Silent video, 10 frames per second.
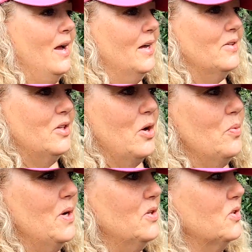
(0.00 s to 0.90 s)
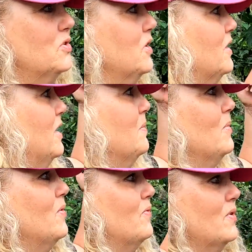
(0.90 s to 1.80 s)
And so we just took
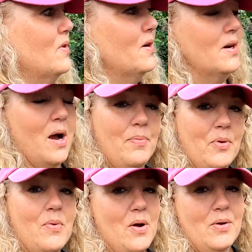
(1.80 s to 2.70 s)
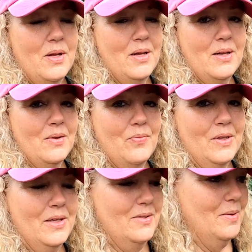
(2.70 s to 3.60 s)
him over up the road and
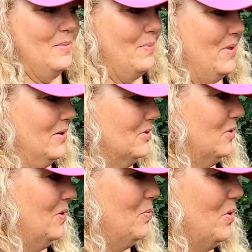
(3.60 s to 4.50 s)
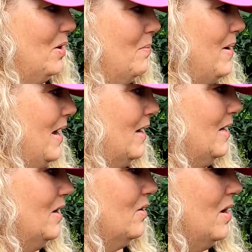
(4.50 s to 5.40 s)
released him up there so he won't come back
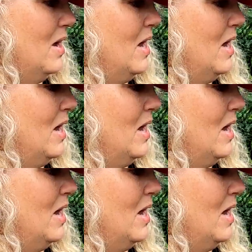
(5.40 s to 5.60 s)
in here.